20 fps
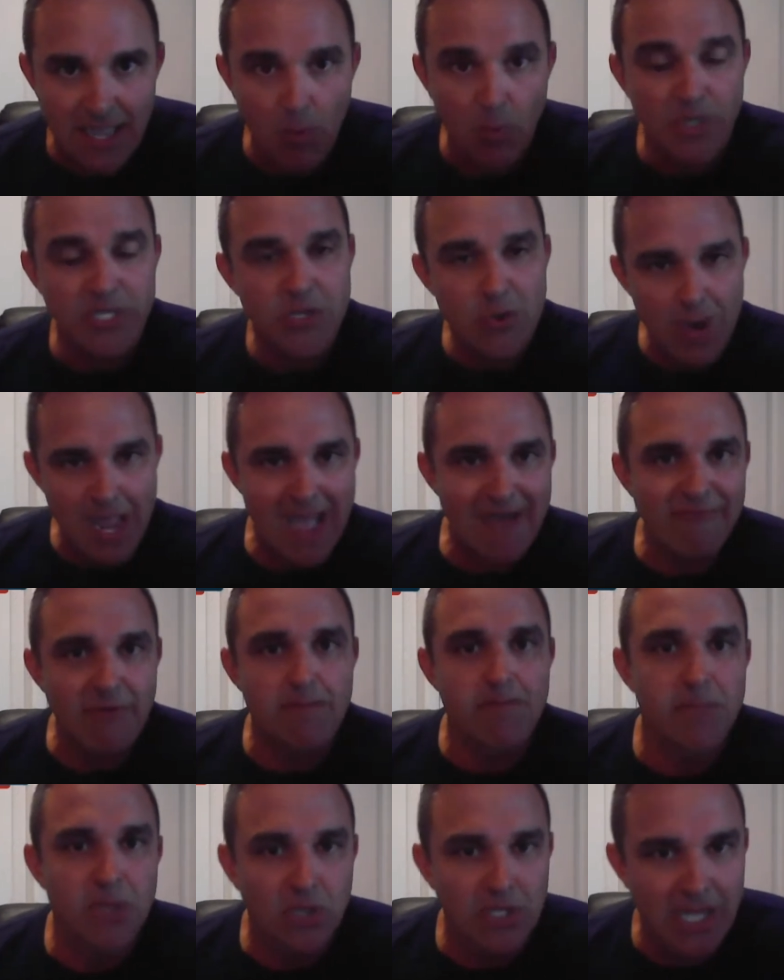And when you have
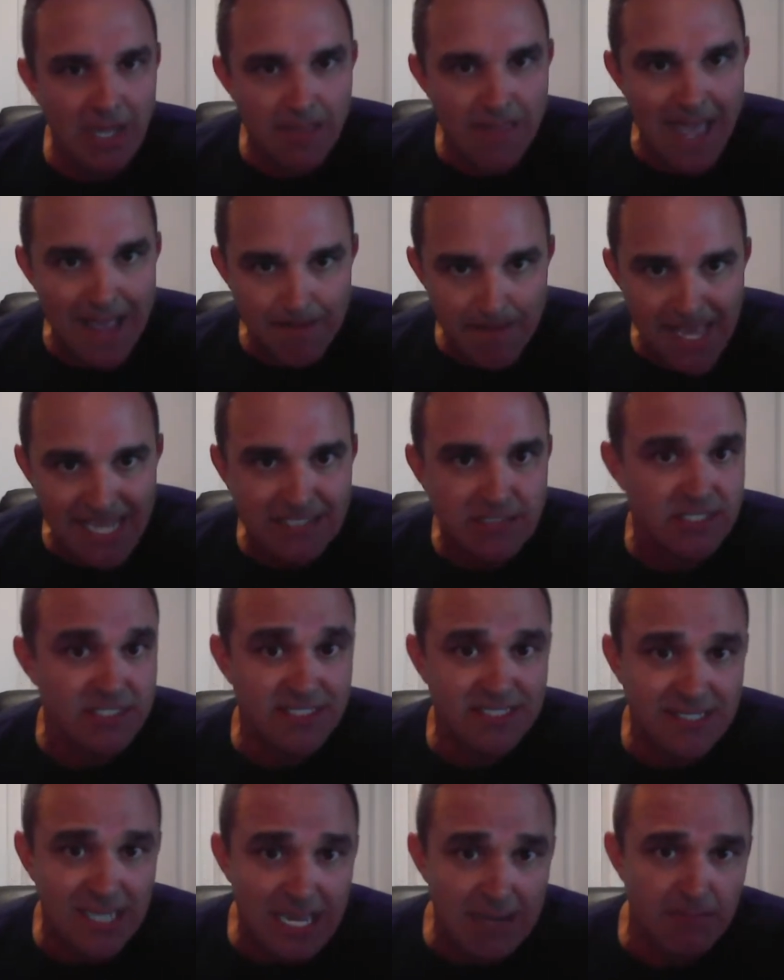1 million, that makes a
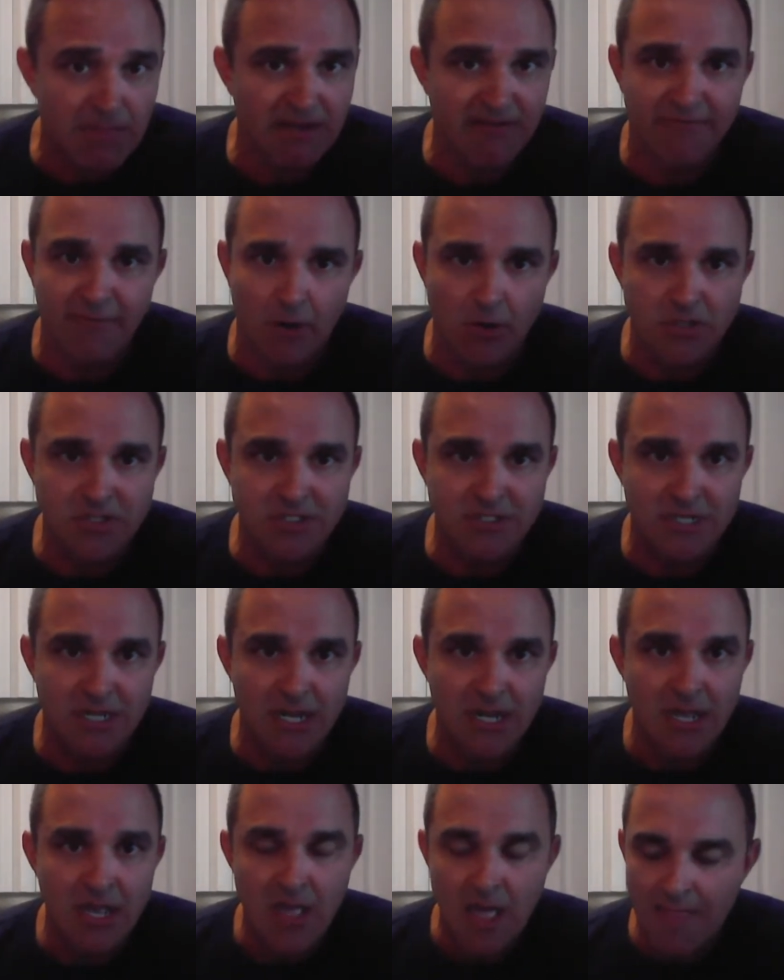statement, folks.